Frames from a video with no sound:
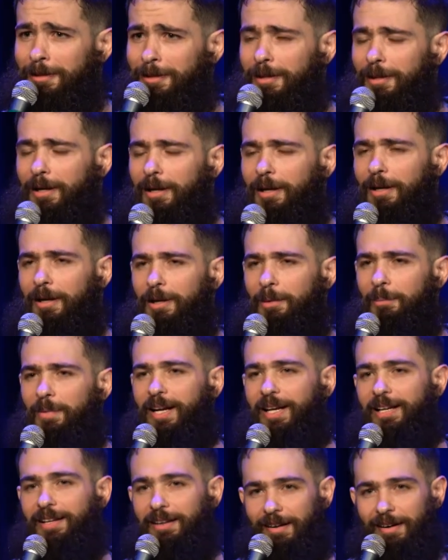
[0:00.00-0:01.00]
Oh,
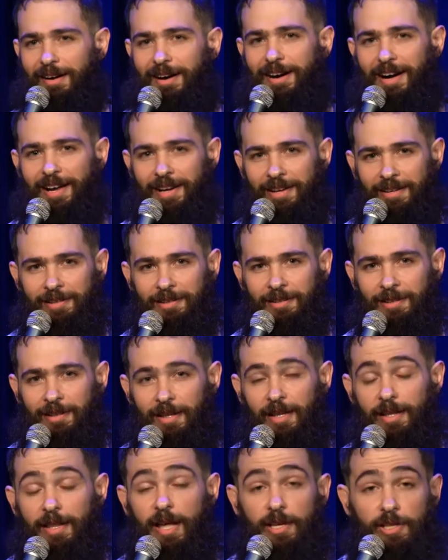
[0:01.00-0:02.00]
my God.
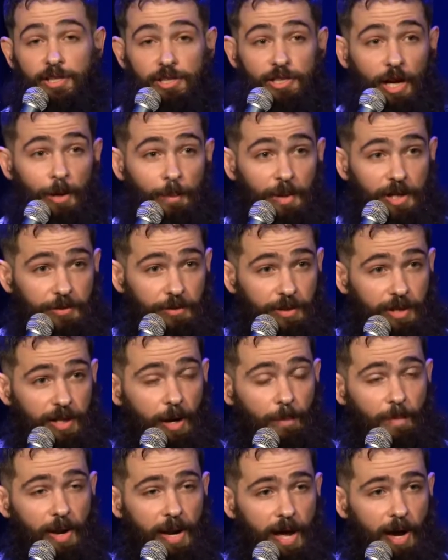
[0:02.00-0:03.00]
Thank you so much for
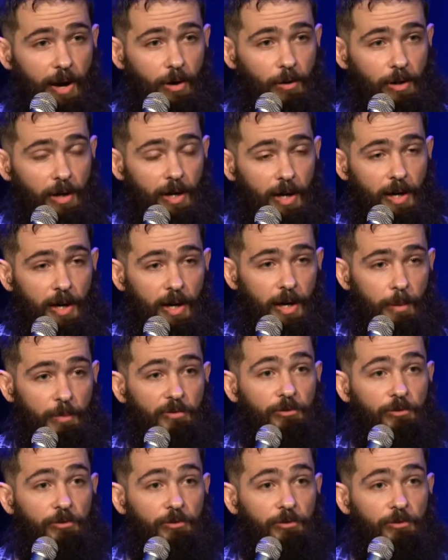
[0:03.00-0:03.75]
coming out.